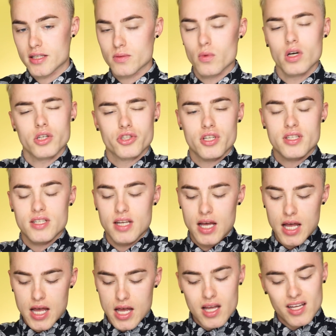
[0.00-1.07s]
as well, just
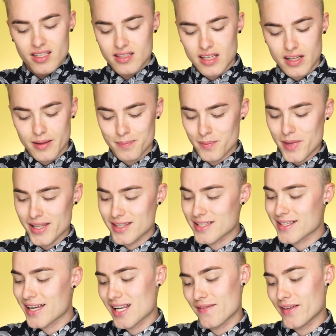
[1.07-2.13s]
to make
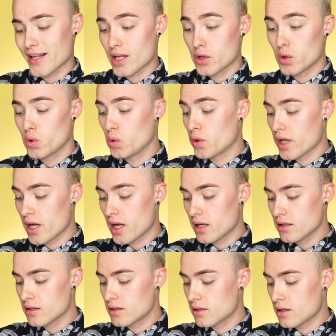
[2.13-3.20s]
this kind of like a
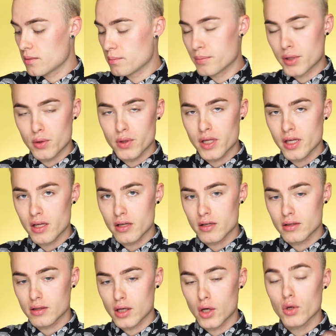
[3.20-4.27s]
Huda Beauty,
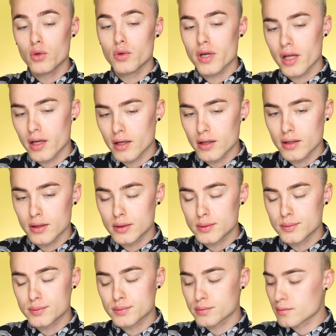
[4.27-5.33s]
a Huda
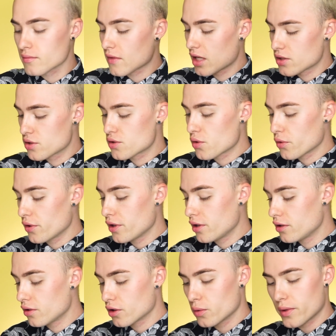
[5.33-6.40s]

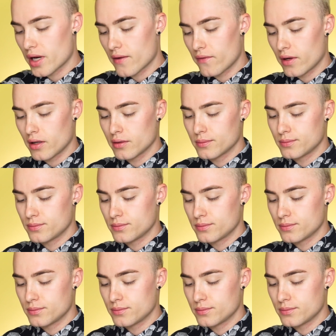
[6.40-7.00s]
tutorial or whatever.